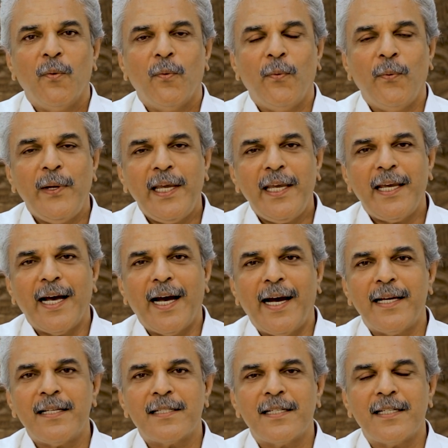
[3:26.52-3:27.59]
We,
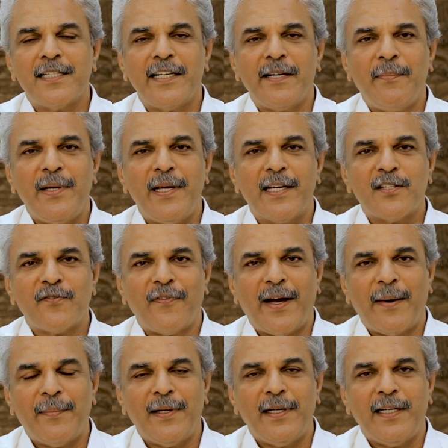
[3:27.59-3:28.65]
as the JPS
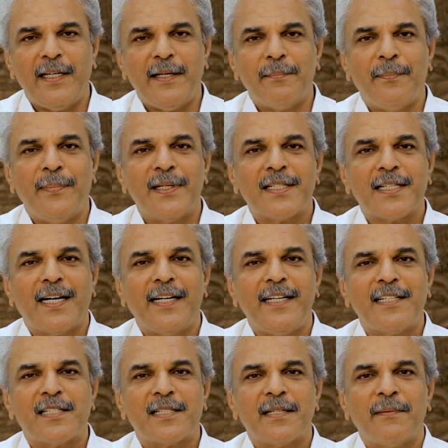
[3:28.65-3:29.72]
family,
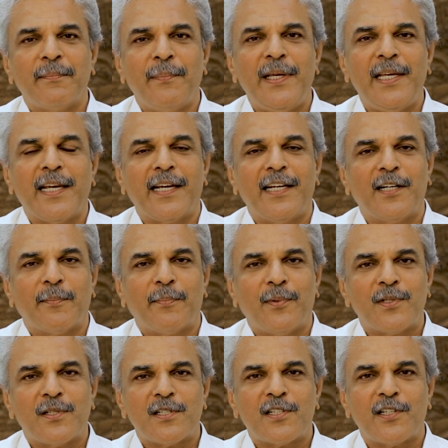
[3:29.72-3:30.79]
besides being in a
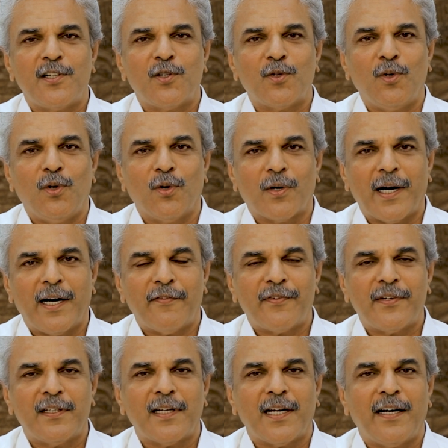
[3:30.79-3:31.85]
position to look
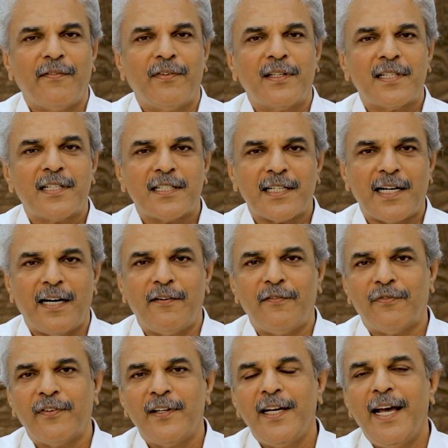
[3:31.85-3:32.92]
after our
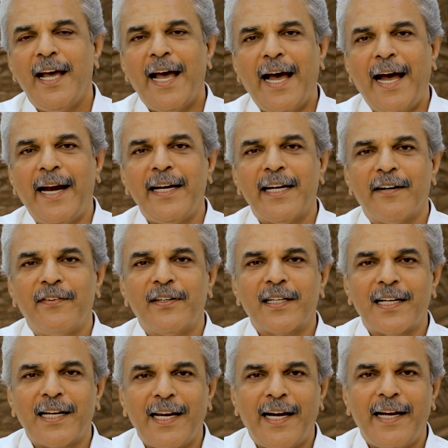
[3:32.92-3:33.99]
staff and our
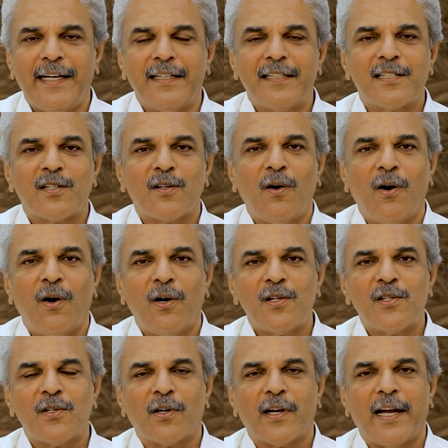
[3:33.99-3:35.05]
clients,
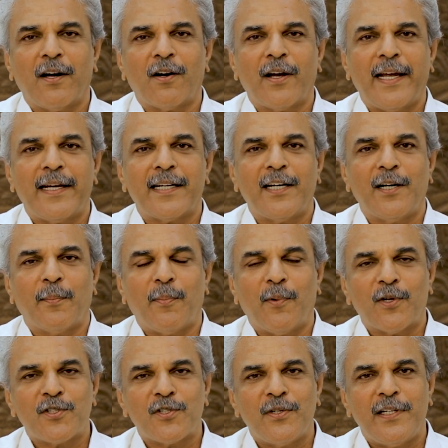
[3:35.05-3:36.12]
also get an
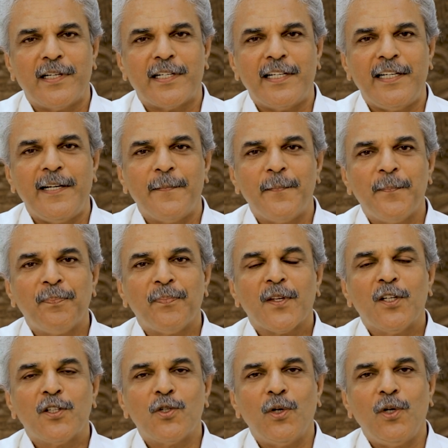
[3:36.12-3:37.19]
opportunity
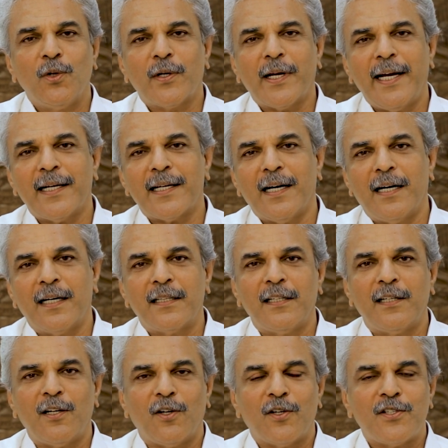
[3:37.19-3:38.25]
to look at
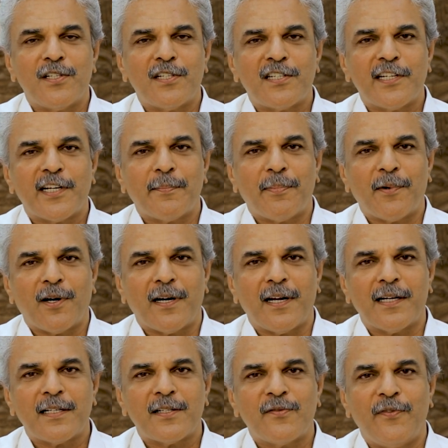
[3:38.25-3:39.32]
other logistic
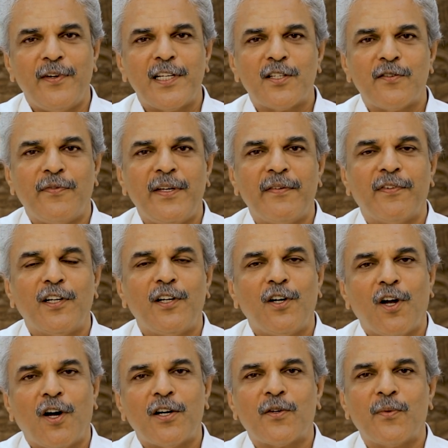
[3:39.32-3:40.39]
products which we were
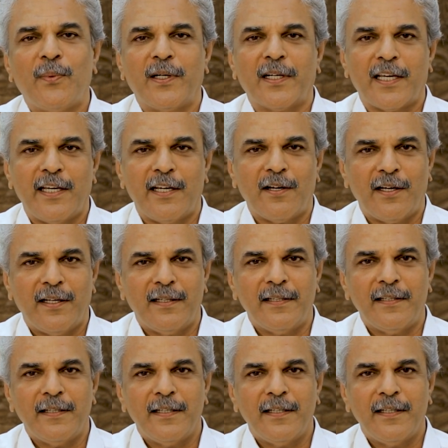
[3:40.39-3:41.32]
not working in.